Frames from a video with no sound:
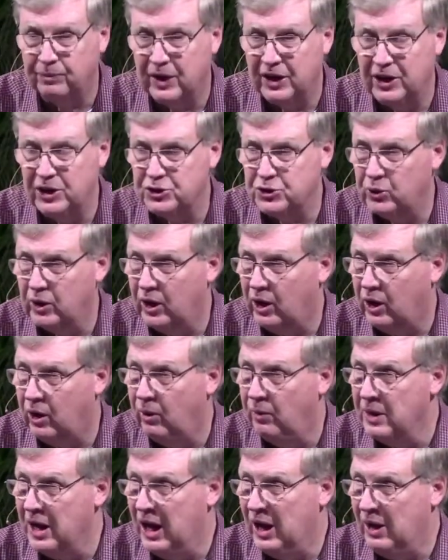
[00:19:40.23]
Israel
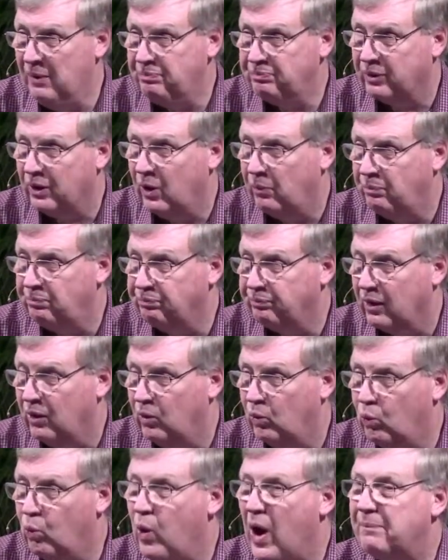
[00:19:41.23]

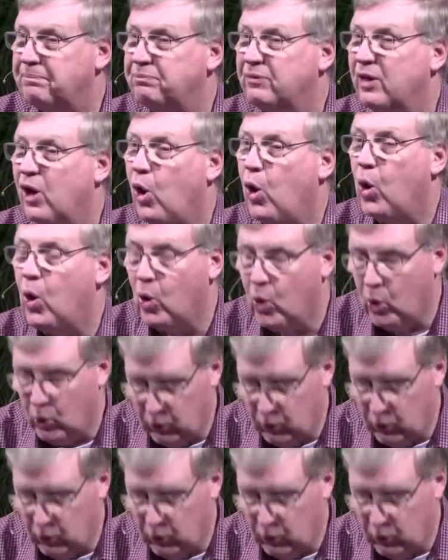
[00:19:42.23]
wept the whole